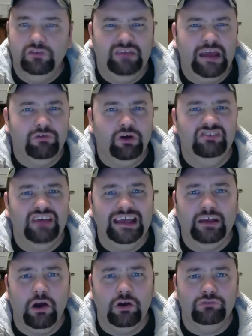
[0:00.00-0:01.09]
dare I
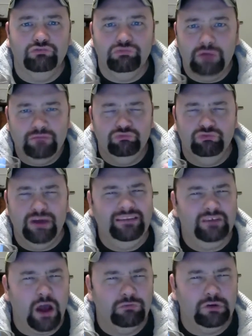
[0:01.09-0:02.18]
say, kind of red
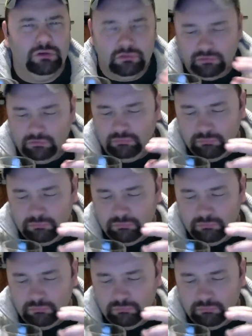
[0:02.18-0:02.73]
currant,